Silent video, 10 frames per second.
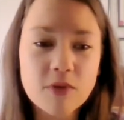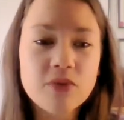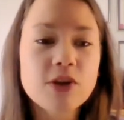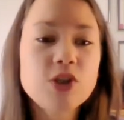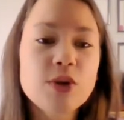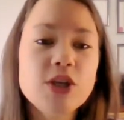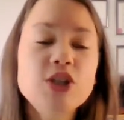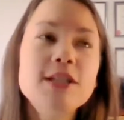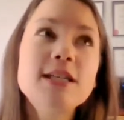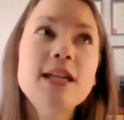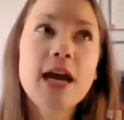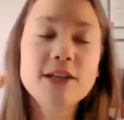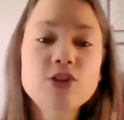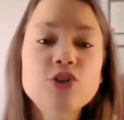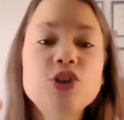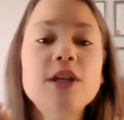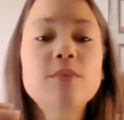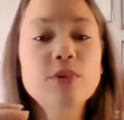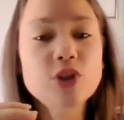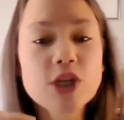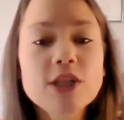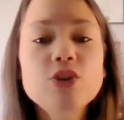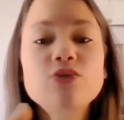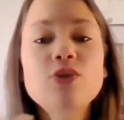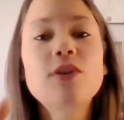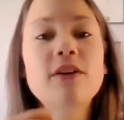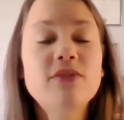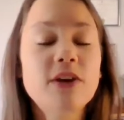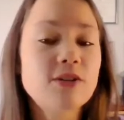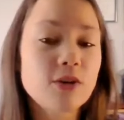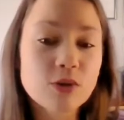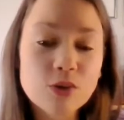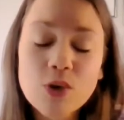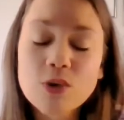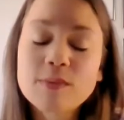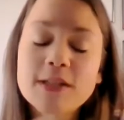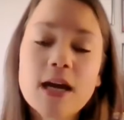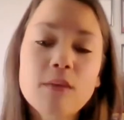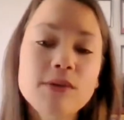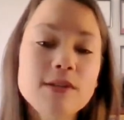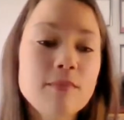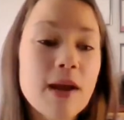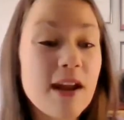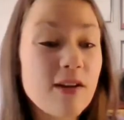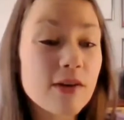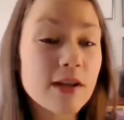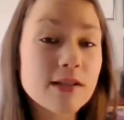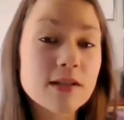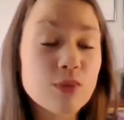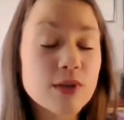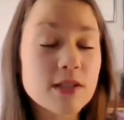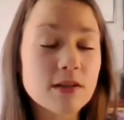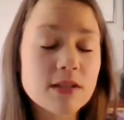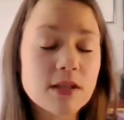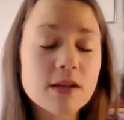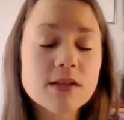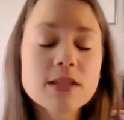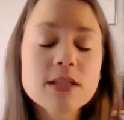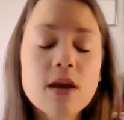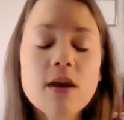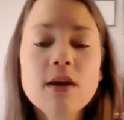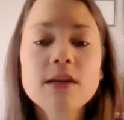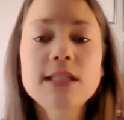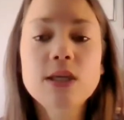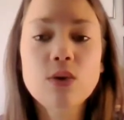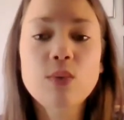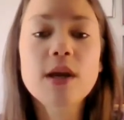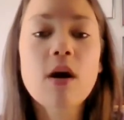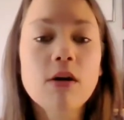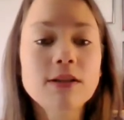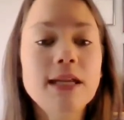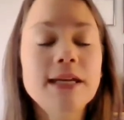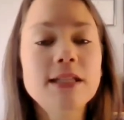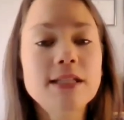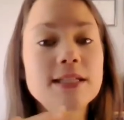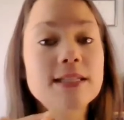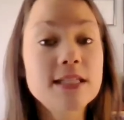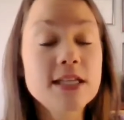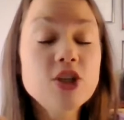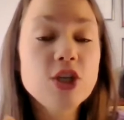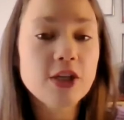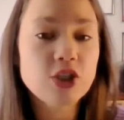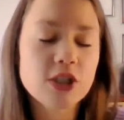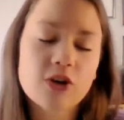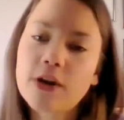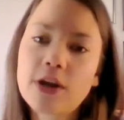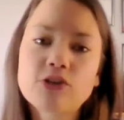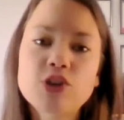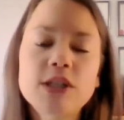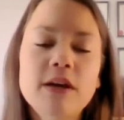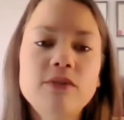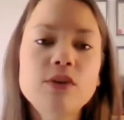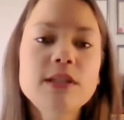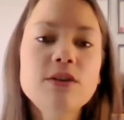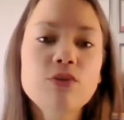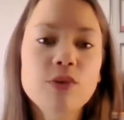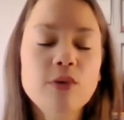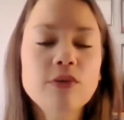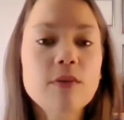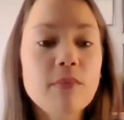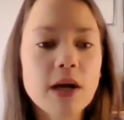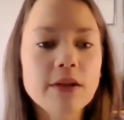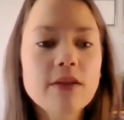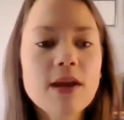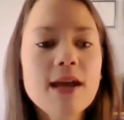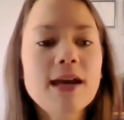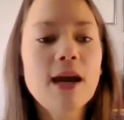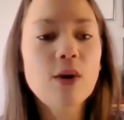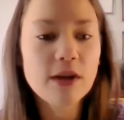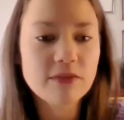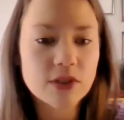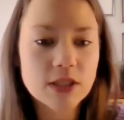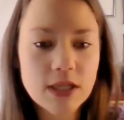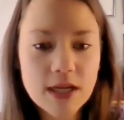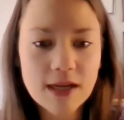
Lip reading: Fluctuations in estrogen and progesterone affect our glucose metabolism and our insulin resistance. So, we are likely to see changes in our energy levels throughout the month. However,